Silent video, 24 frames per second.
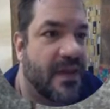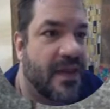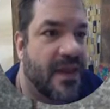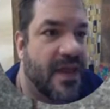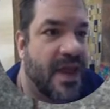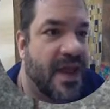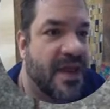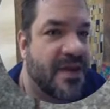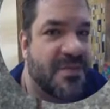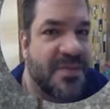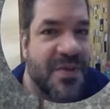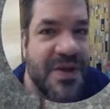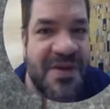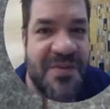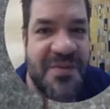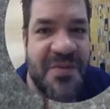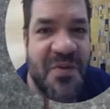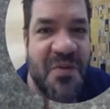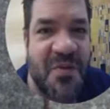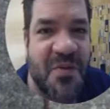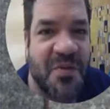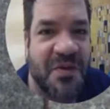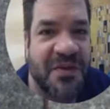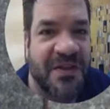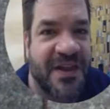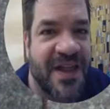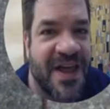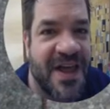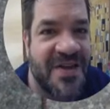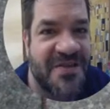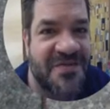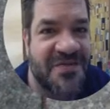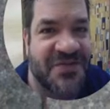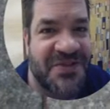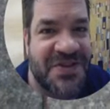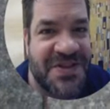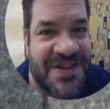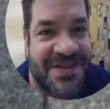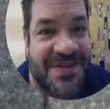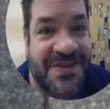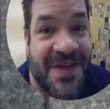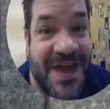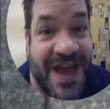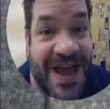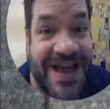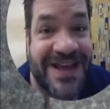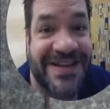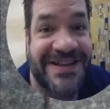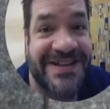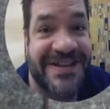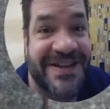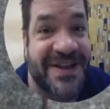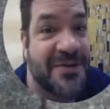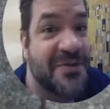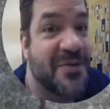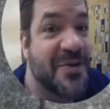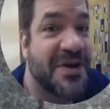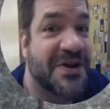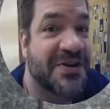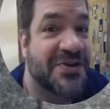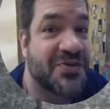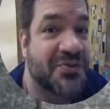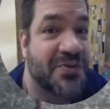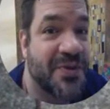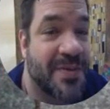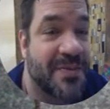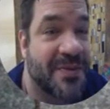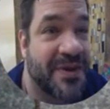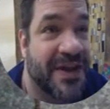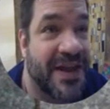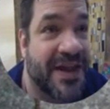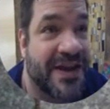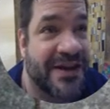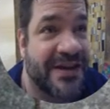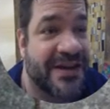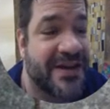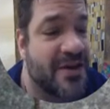And people loved that, and they wanted to replicate it.